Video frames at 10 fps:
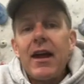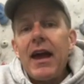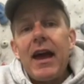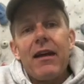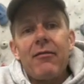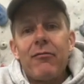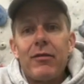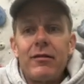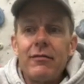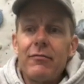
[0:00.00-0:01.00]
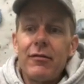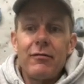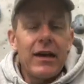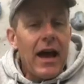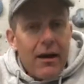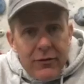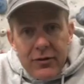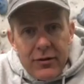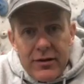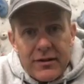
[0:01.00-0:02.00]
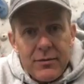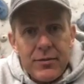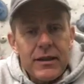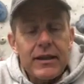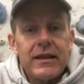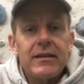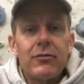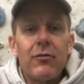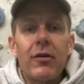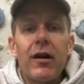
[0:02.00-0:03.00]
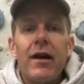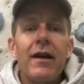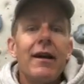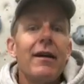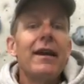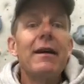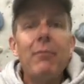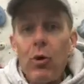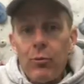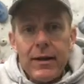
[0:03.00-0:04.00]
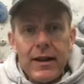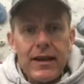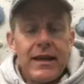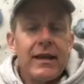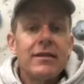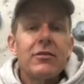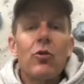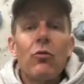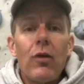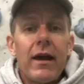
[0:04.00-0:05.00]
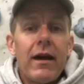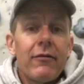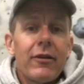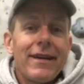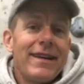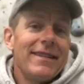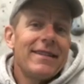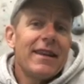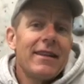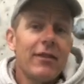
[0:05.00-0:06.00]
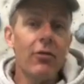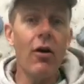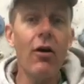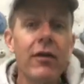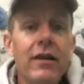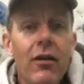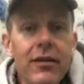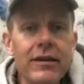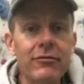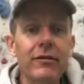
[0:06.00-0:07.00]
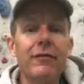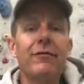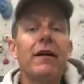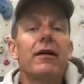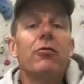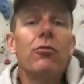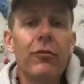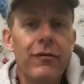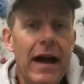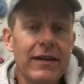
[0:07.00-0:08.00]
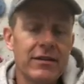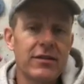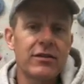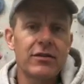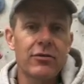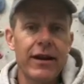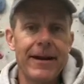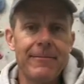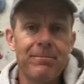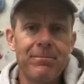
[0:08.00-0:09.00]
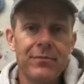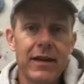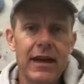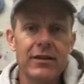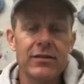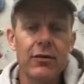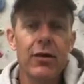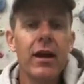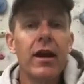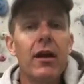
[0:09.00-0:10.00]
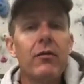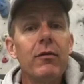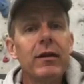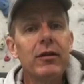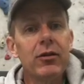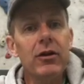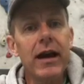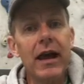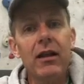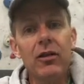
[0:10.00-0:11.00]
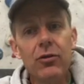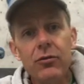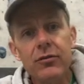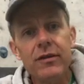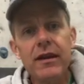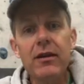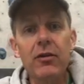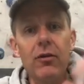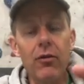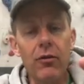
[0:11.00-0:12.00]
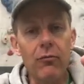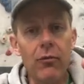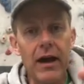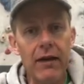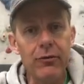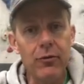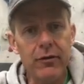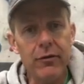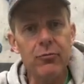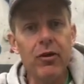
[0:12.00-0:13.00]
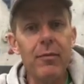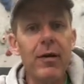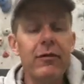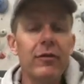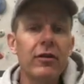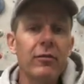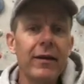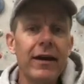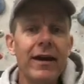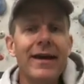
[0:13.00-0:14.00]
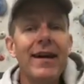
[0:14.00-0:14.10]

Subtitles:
and when we have certain disabilities or immobilities or whatever, is that there are all these really cool facets to train. And so when we look at losing or having one of them drop off a little bit,